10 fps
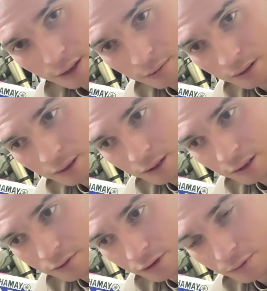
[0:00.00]
with a
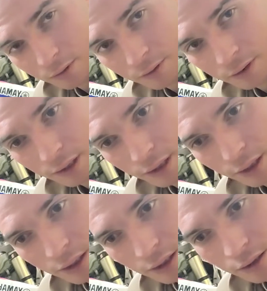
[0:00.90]
Dremel
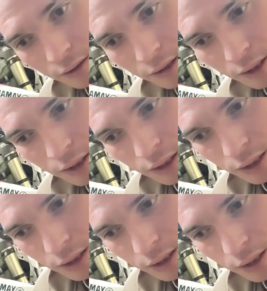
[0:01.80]
and
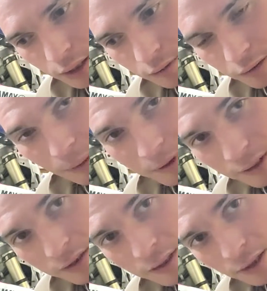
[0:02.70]
a flap disc,